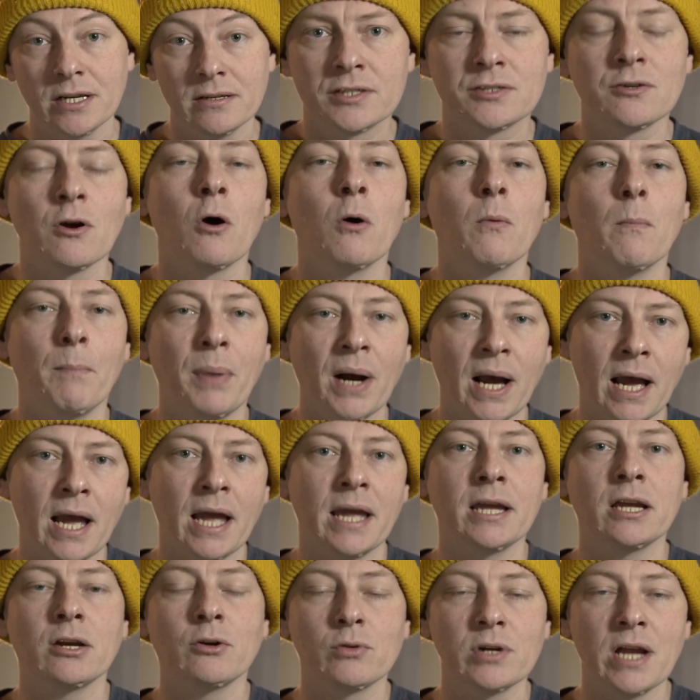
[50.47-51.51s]
So
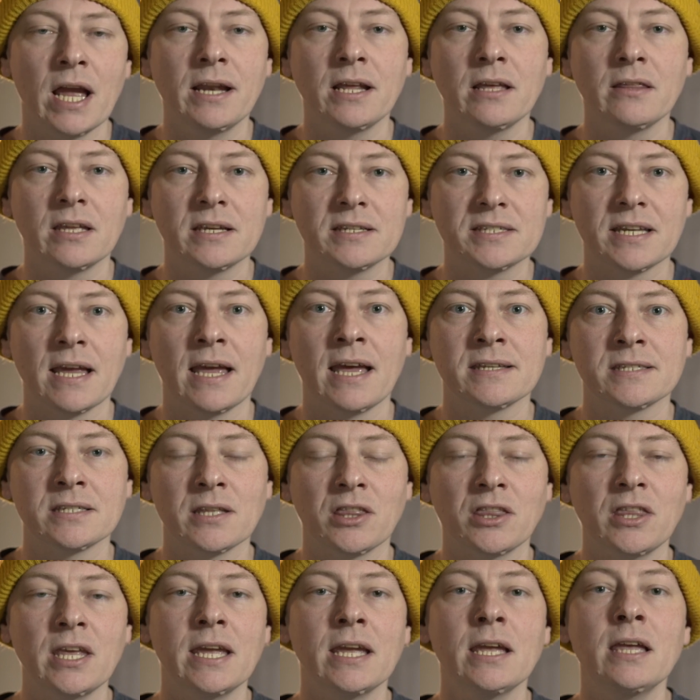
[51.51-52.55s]
by creating this as a
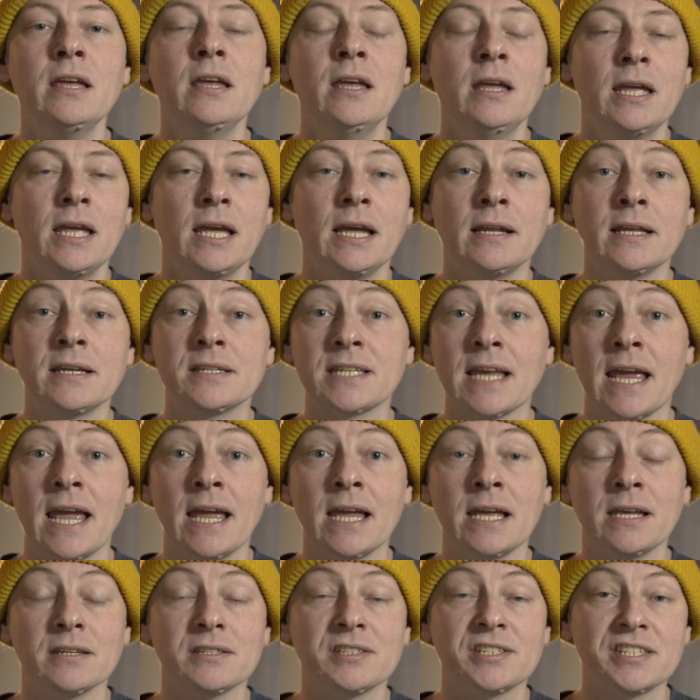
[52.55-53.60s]
thing, it is
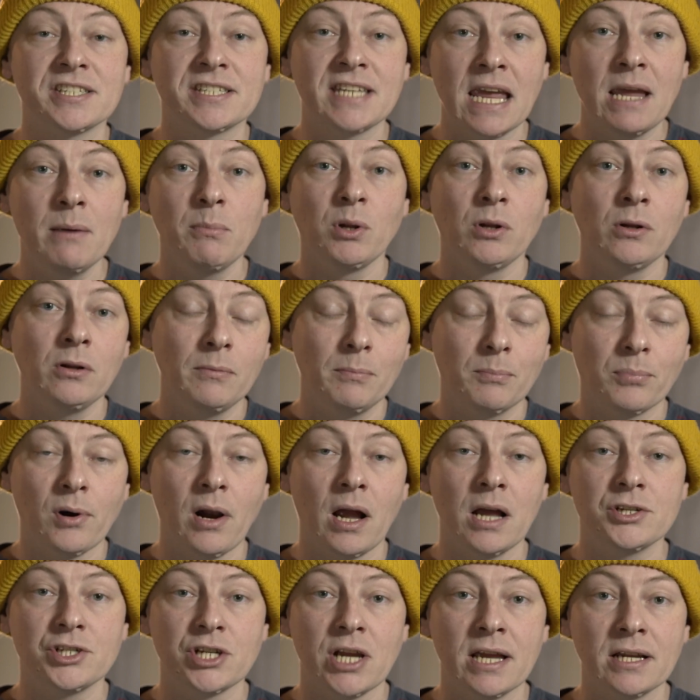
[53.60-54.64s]
a stable
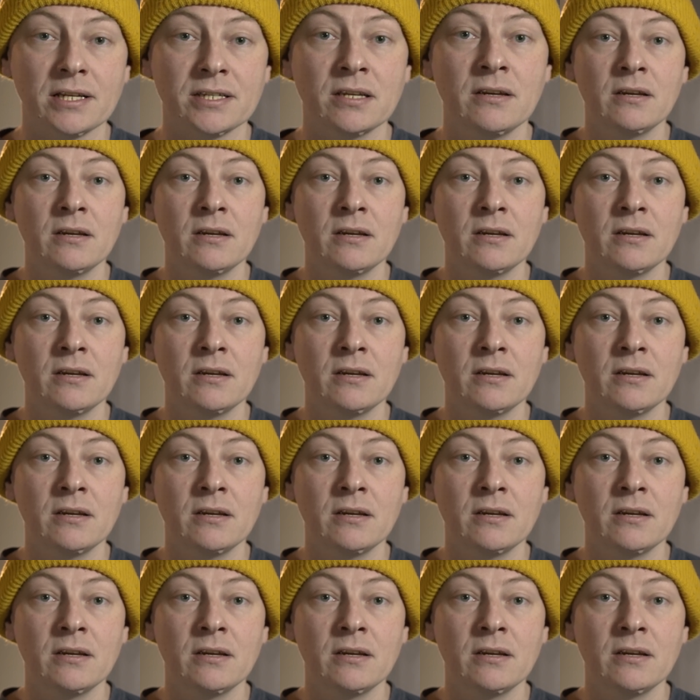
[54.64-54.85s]
project.